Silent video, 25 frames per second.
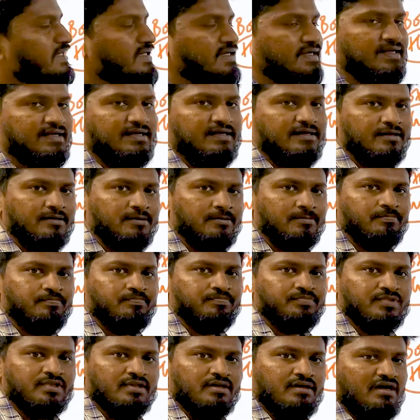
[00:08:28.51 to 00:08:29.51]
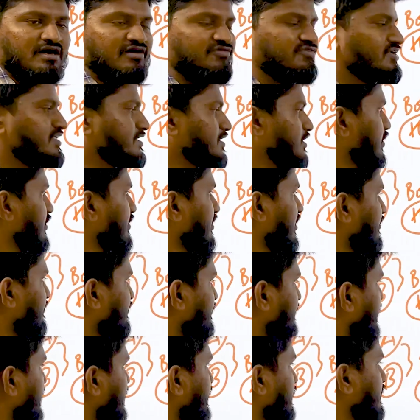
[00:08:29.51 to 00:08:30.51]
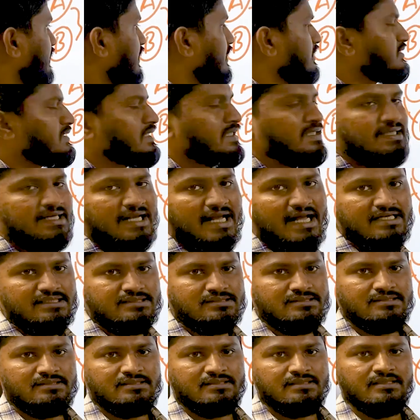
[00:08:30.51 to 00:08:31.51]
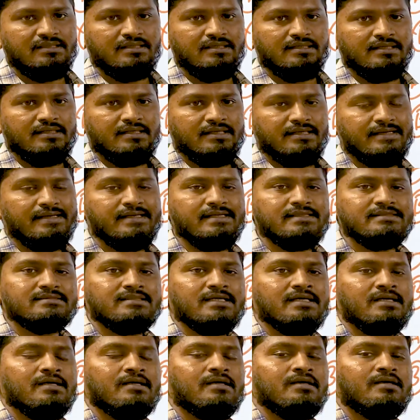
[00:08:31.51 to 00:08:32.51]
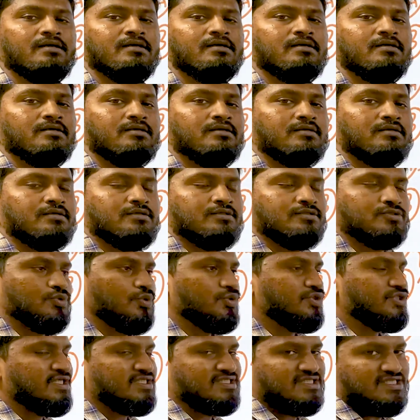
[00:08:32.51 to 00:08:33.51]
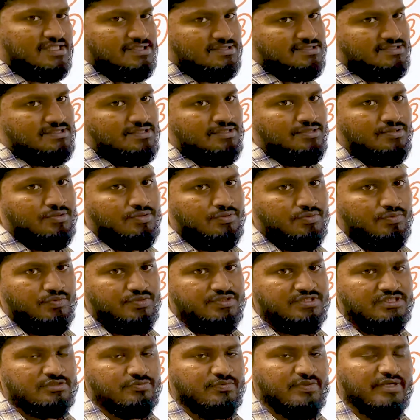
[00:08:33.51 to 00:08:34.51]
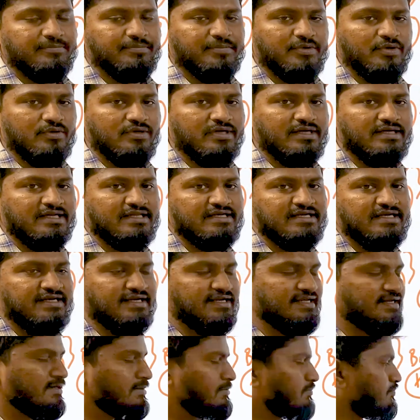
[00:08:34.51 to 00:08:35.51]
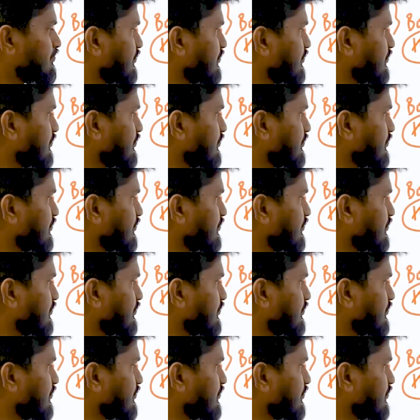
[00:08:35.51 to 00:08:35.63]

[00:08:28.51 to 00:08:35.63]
India, after stereotype, there is caste. It is a social structure which is very prevalent in India.